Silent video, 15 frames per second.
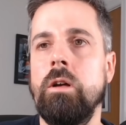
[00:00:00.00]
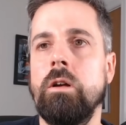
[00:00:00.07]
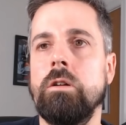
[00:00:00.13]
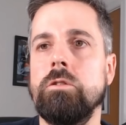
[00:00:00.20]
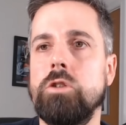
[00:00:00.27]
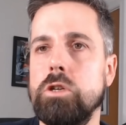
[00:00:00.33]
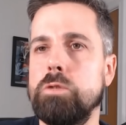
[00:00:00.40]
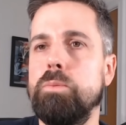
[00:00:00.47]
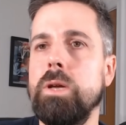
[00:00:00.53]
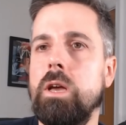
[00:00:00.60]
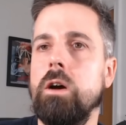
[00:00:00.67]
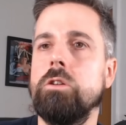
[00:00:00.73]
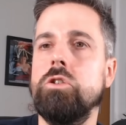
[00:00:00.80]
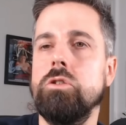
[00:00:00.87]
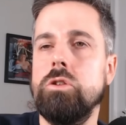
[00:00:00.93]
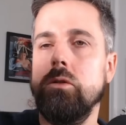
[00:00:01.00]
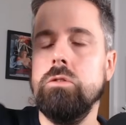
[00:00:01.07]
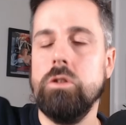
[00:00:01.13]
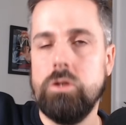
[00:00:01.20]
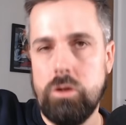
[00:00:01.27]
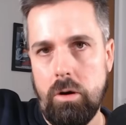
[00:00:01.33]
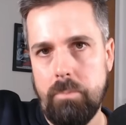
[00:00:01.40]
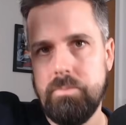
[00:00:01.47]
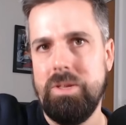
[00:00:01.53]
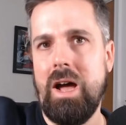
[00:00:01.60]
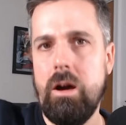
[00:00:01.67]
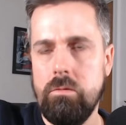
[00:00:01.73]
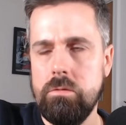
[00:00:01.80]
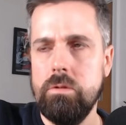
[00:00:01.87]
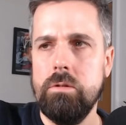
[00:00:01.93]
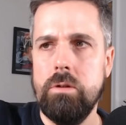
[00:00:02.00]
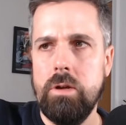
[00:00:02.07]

just because you're doing the top down